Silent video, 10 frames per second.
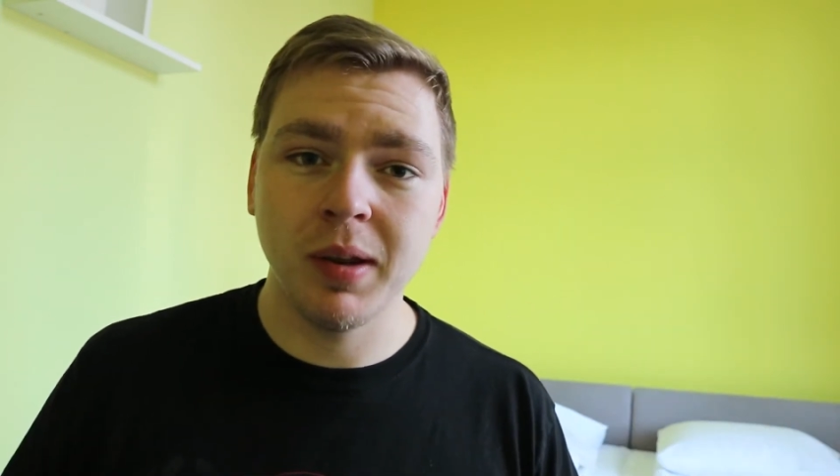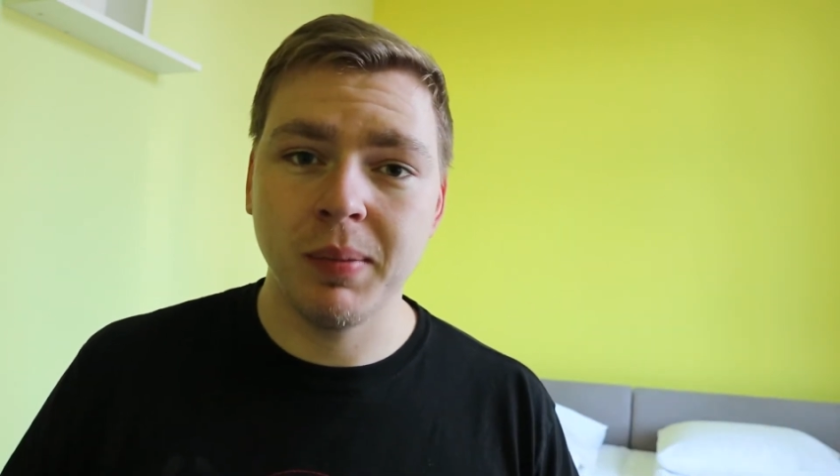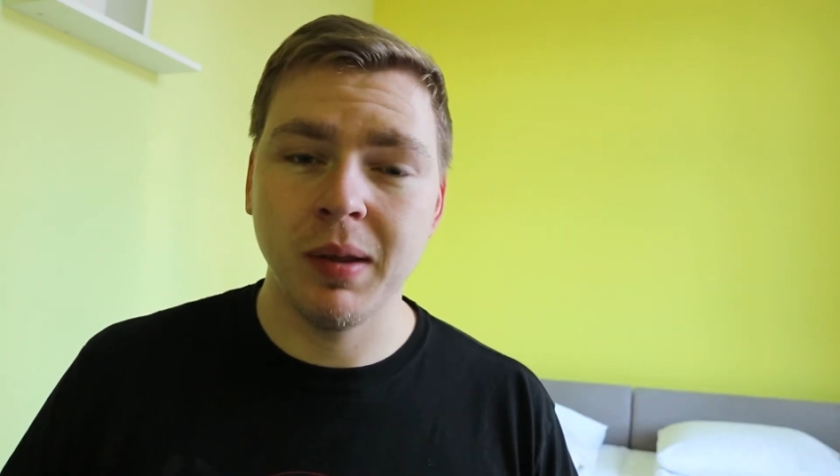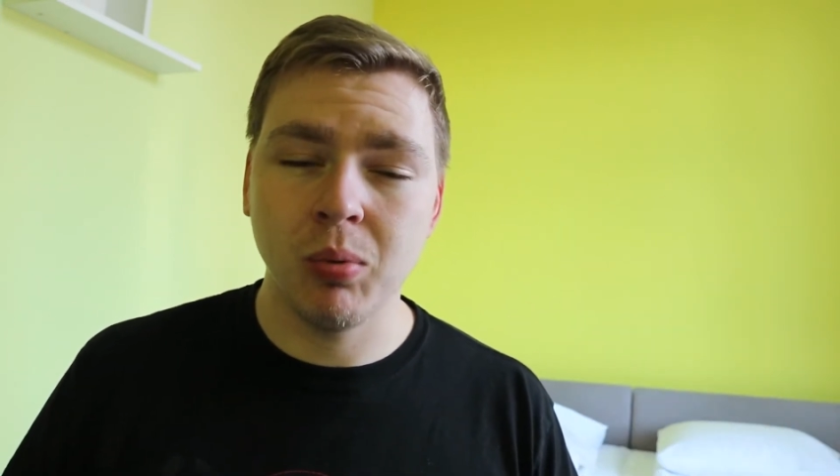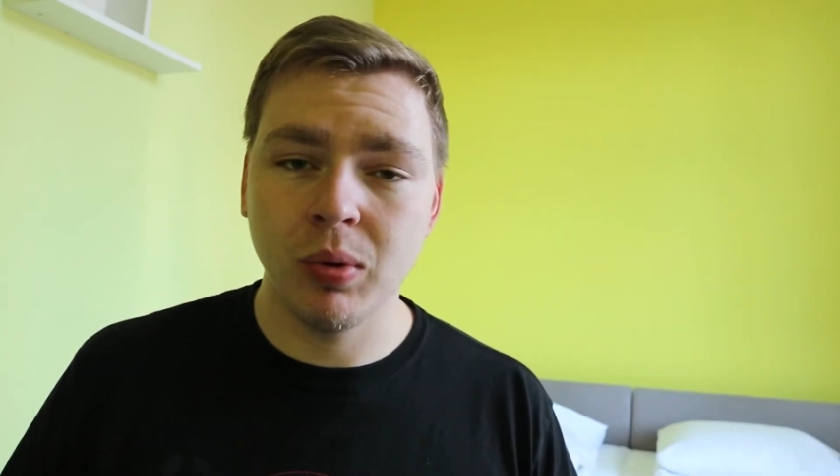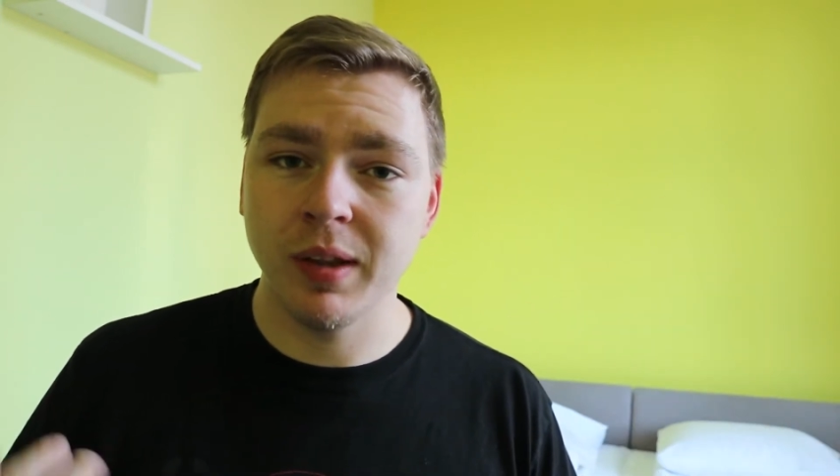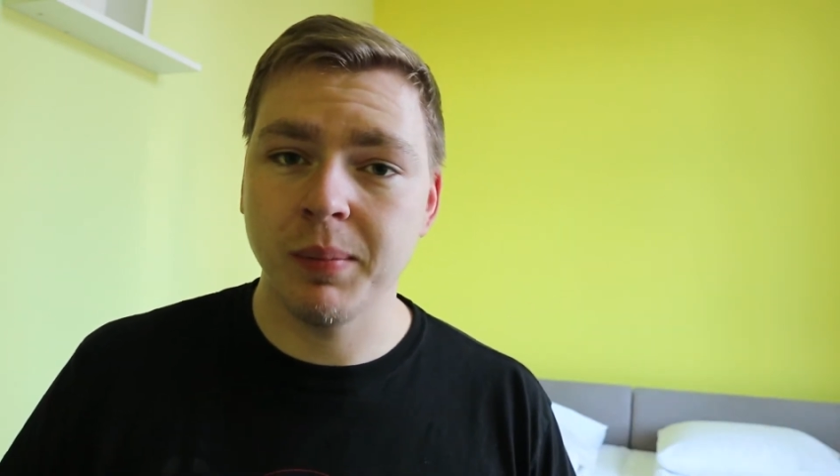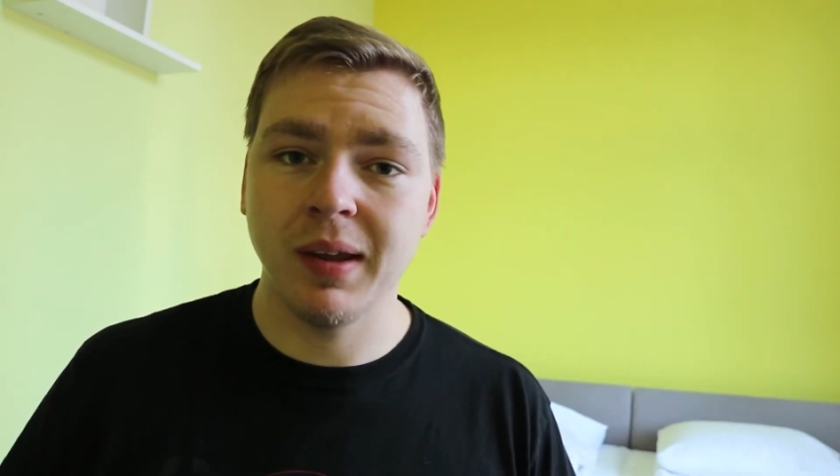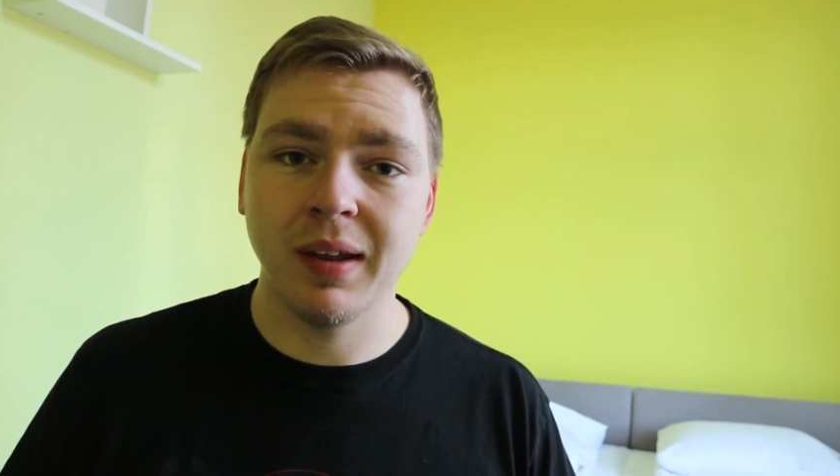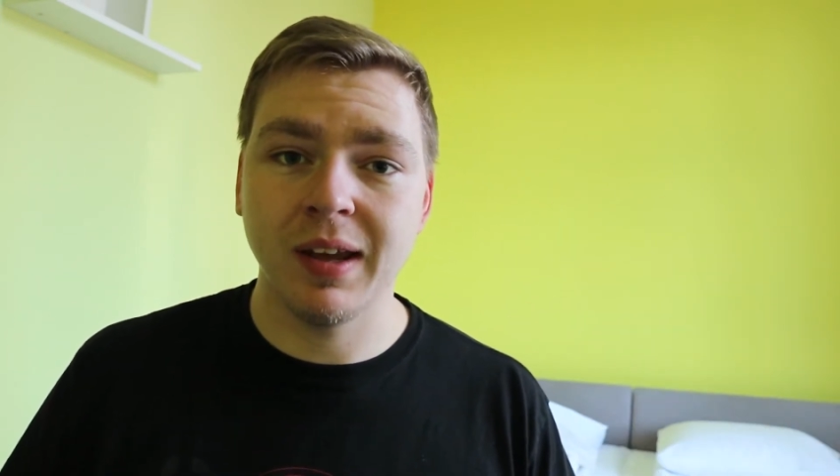people and they're
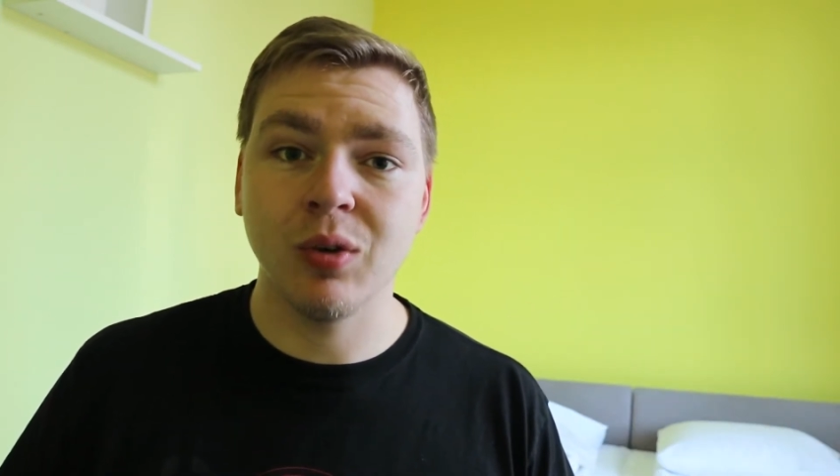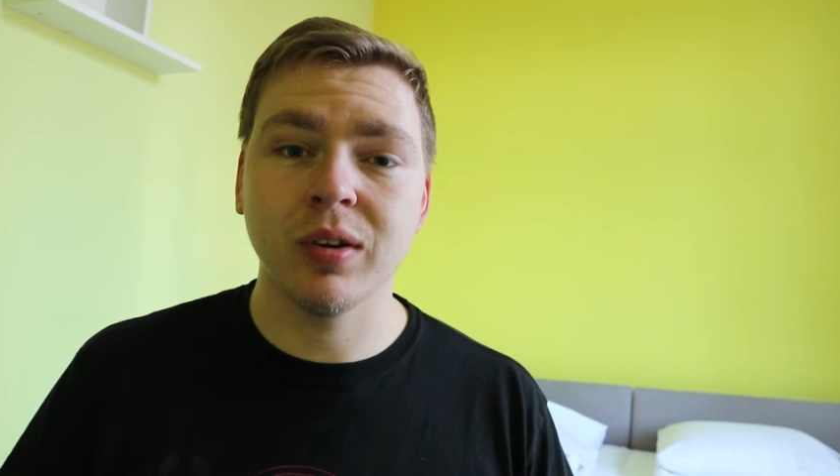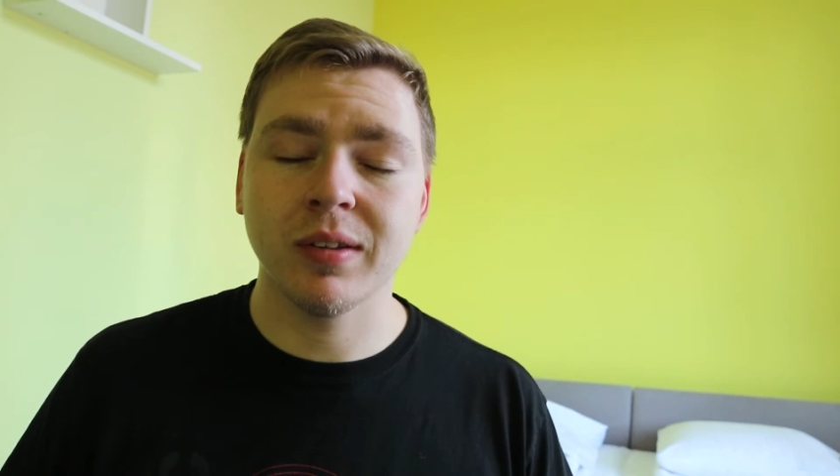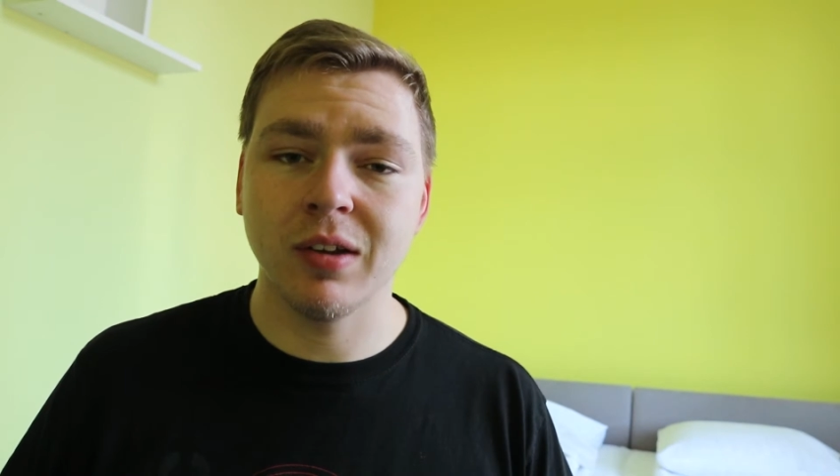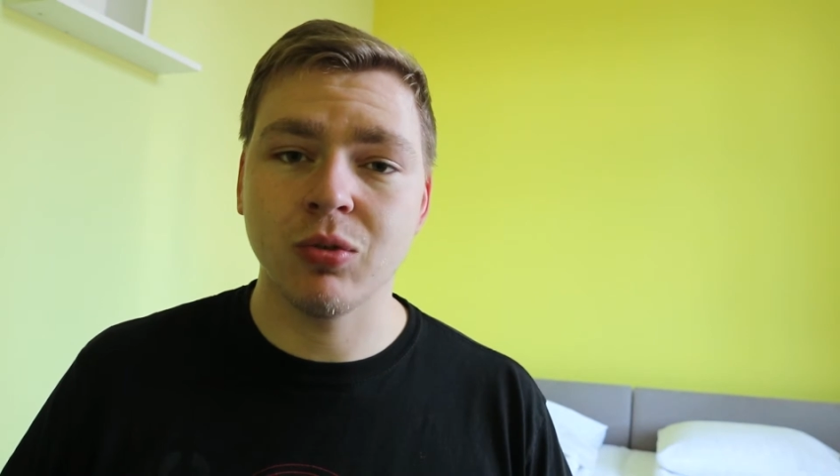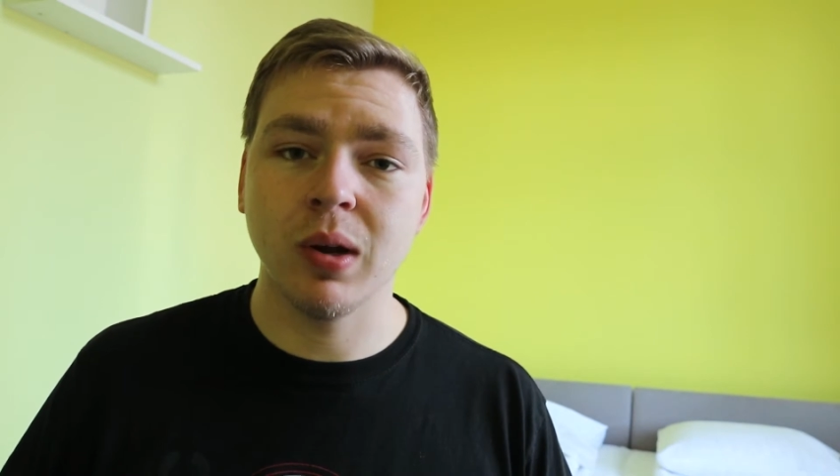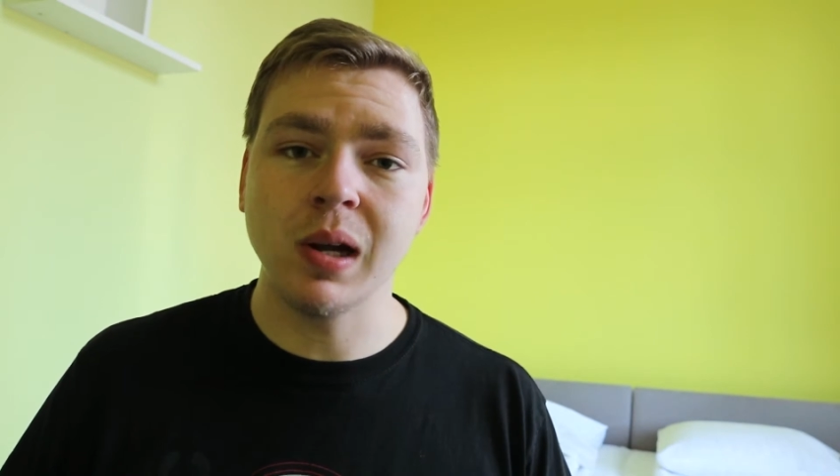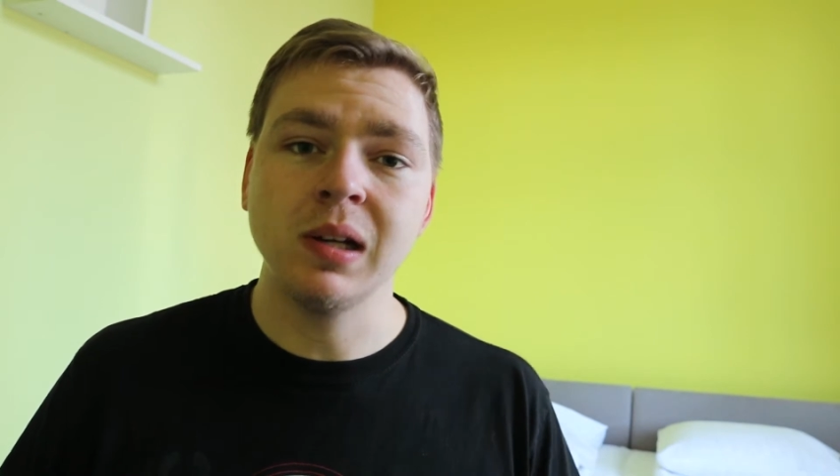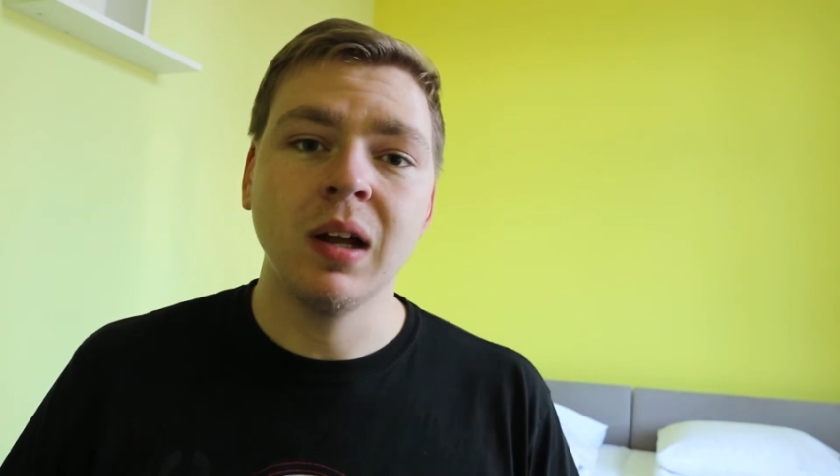being loud, etc.